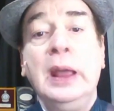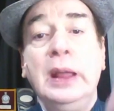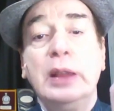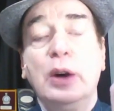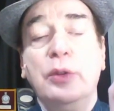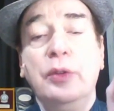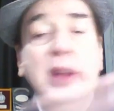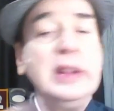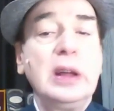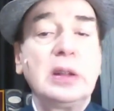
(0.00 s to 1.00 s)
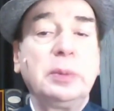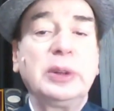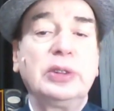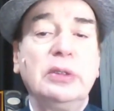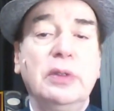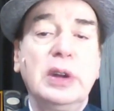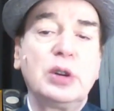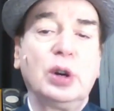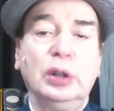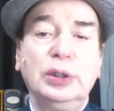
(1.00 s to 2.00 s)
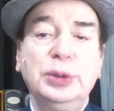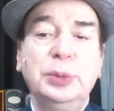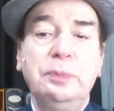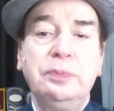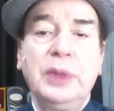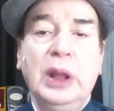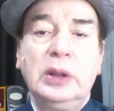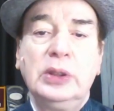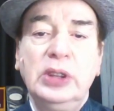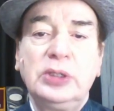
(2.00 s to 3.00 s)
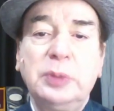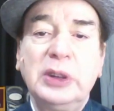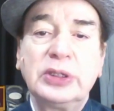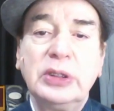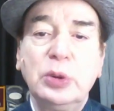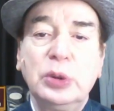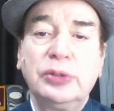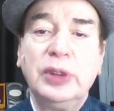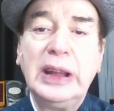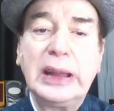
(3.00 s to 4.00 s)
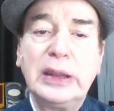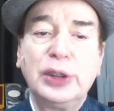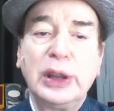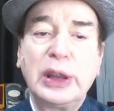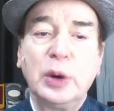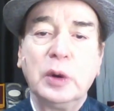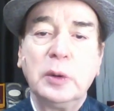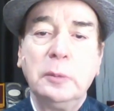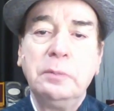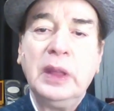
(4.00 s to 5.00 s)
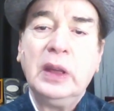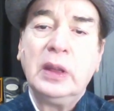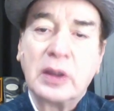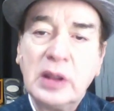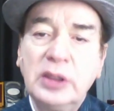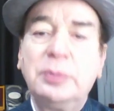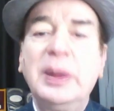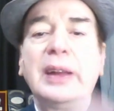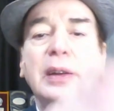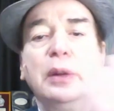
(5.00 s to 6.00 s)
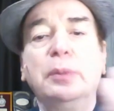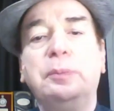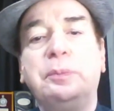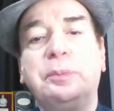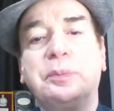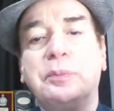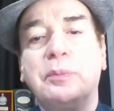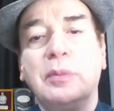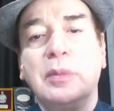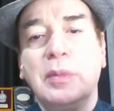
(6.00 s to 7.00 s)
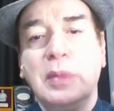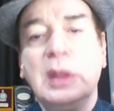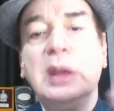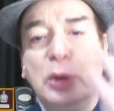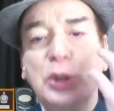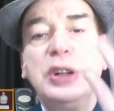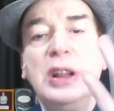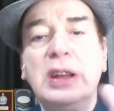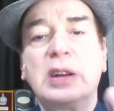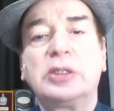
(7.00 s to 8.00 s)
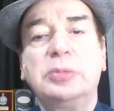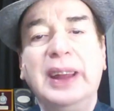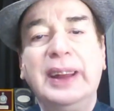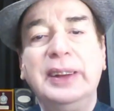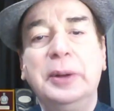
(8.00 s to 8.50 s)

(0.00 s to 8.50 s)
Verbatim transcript: Now, when the other person withdraws, this person who is feeling insecure runs behind him emotionally runs behind.